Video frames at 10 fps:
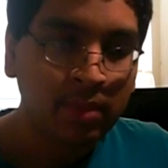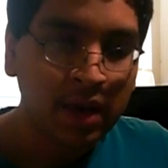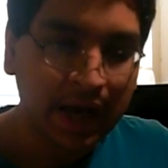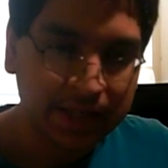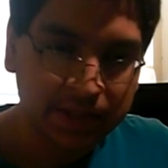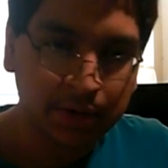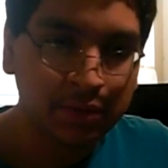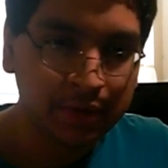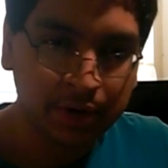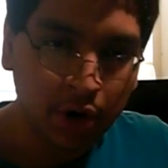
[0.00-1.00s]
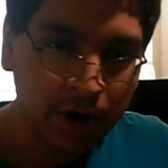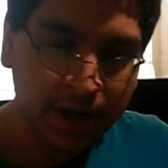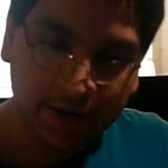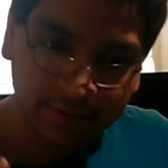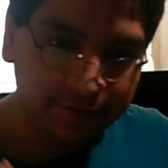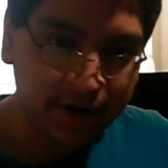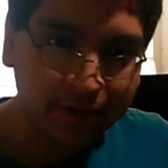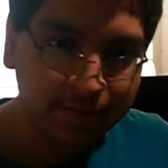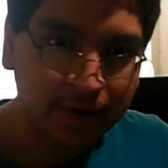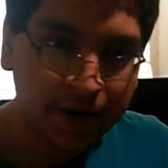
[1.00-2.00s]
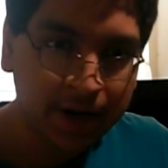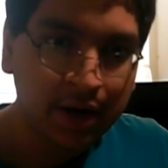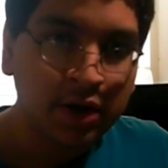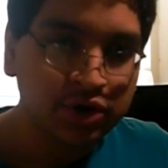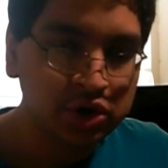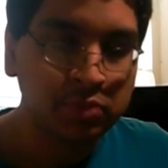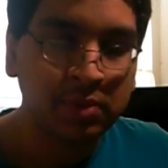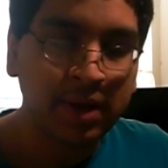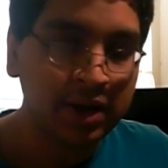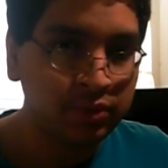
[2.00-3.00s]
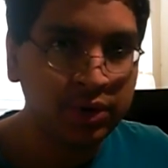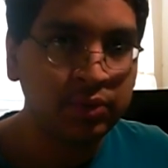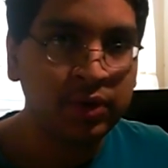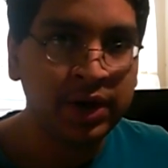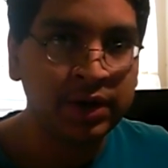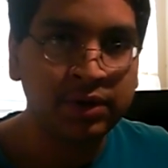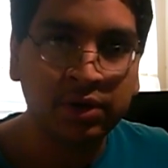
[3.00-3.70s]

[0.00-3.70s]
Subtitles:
I still, in a fair fight, Superman would win.